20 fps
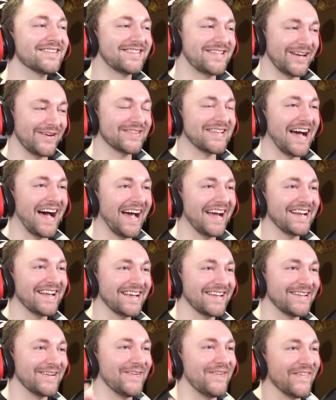She was hiding
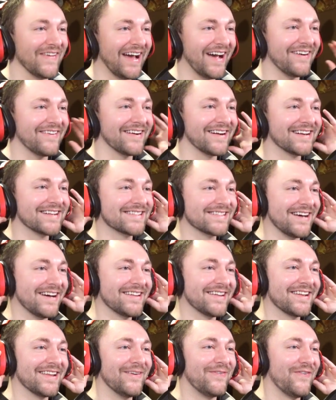in the flowers
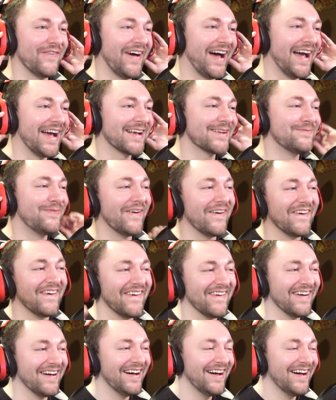under the flagpole.